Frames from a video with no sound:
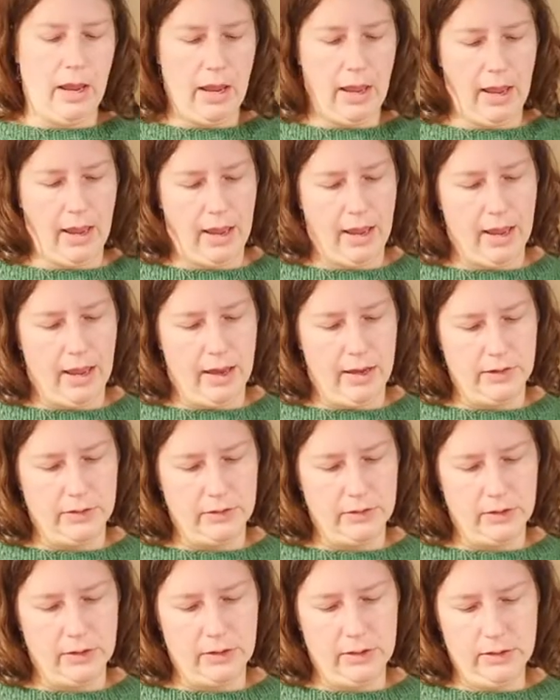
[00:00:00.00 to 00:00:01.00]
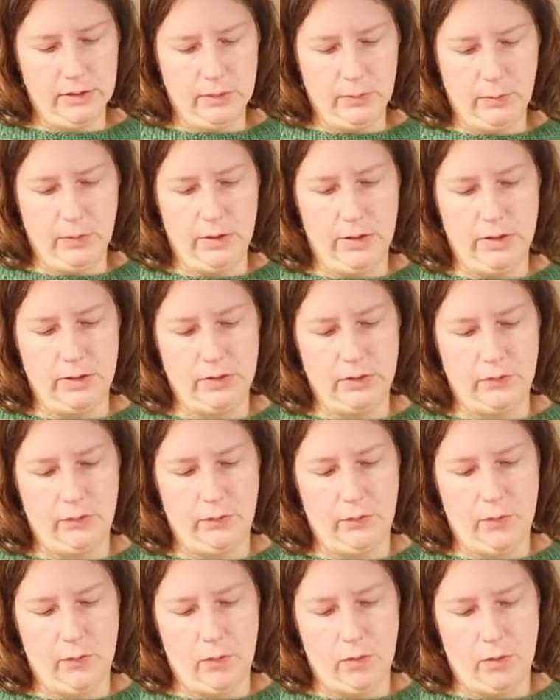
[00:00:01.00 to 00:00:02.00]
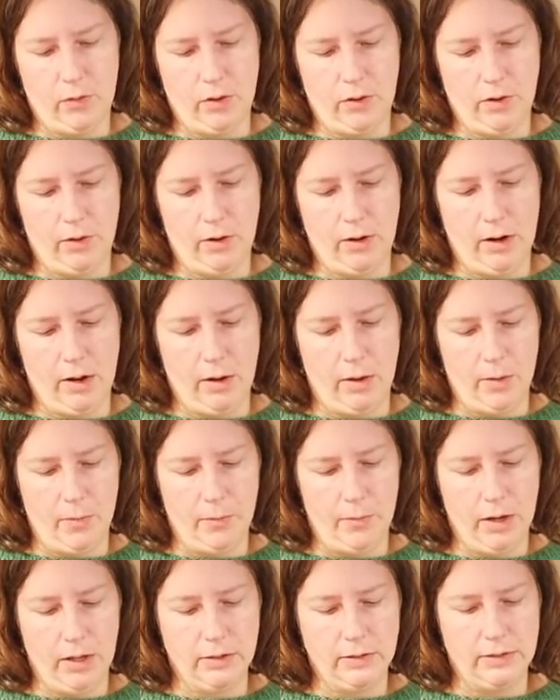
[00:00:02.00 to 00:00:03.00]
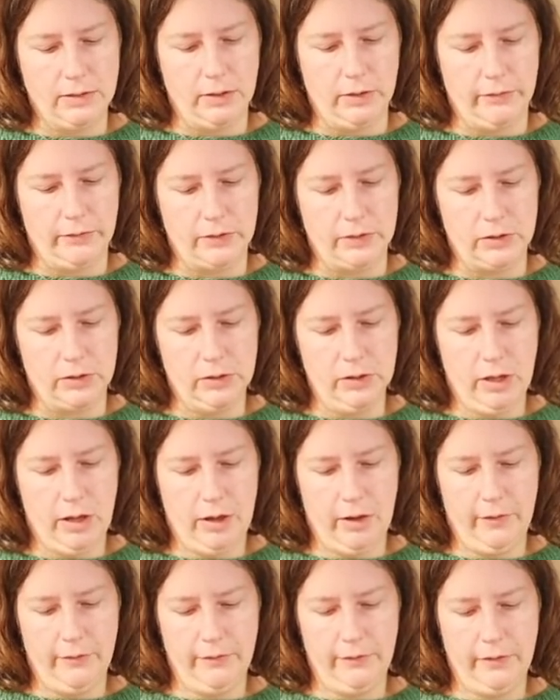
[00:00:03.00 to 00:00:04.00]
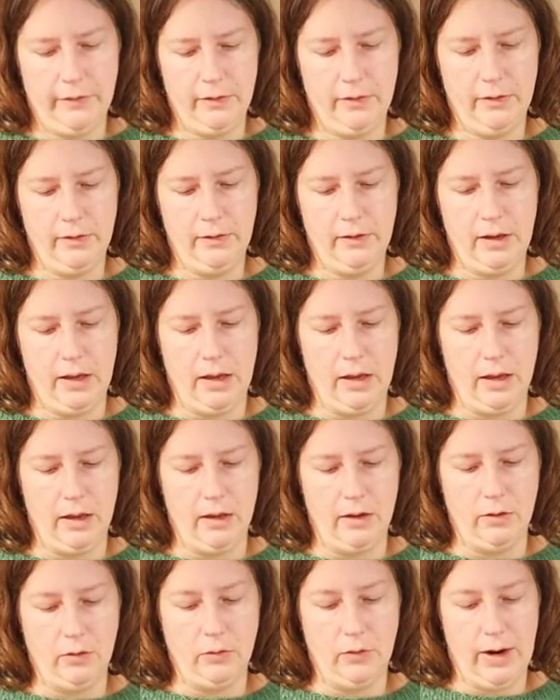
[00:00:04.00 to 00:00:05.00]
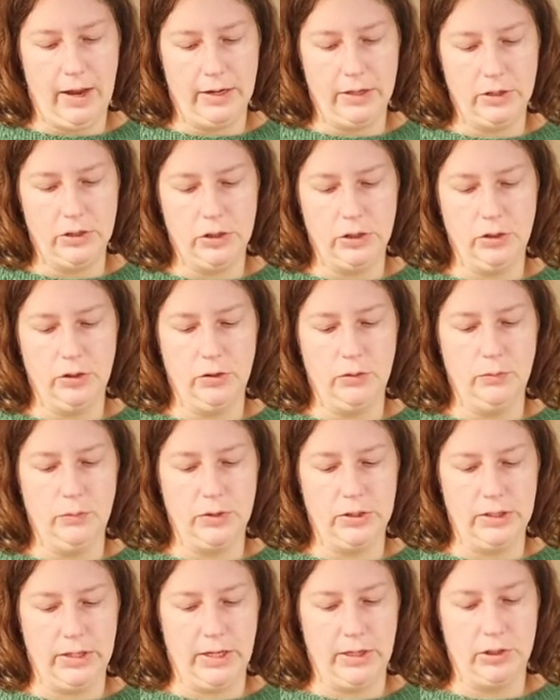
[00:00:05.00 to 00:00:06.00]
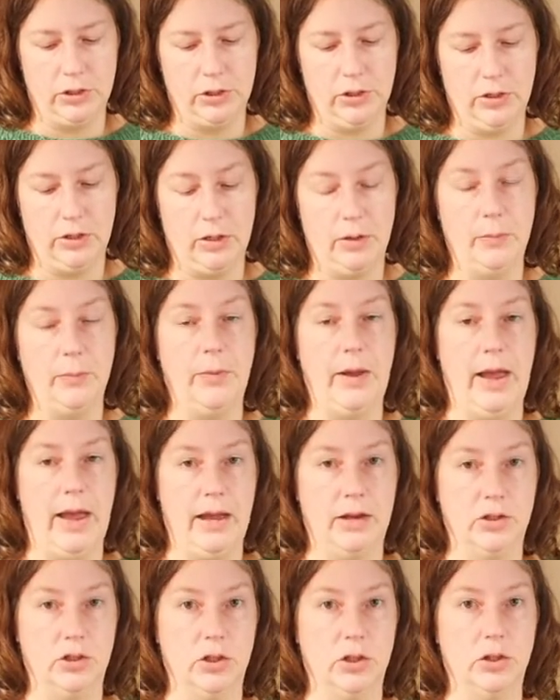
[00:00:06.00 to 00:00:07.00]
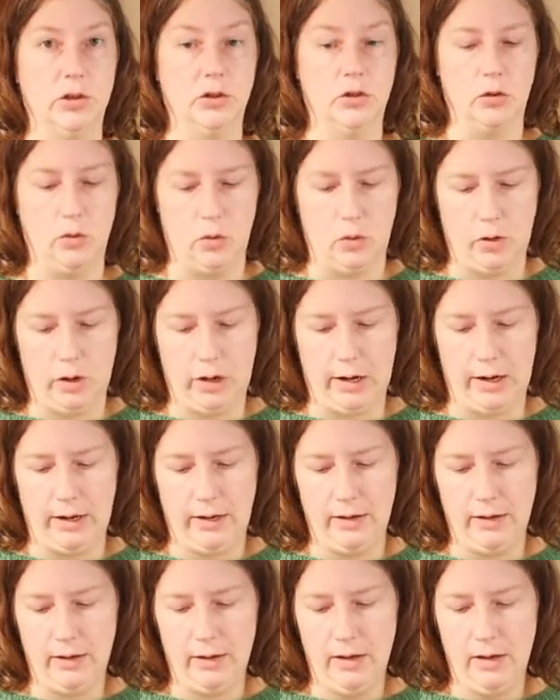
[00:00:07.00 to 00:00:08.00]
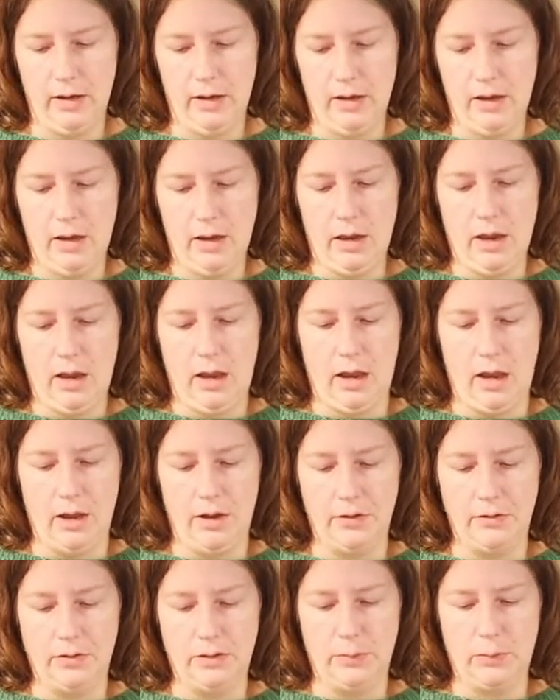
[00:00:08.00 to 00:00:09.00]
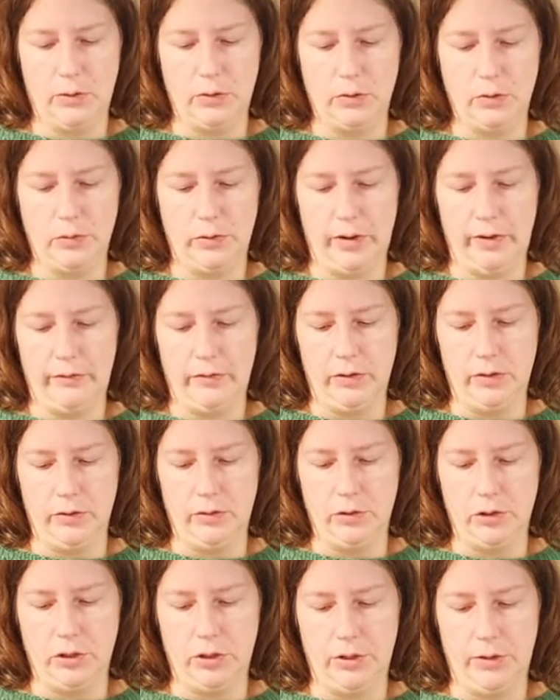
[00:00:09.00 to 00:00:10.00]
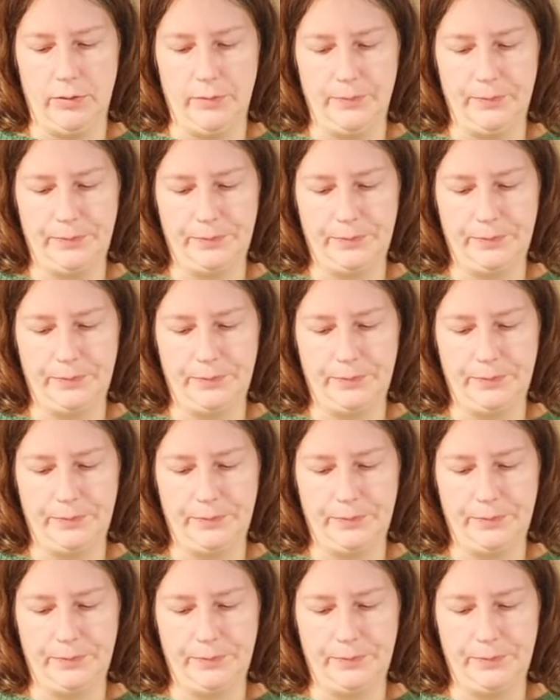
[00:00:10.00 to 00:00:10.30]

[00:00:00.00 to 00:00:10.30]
And this one is for unselfish love, gratitude, protection, compassion, joy, spiritual evolution,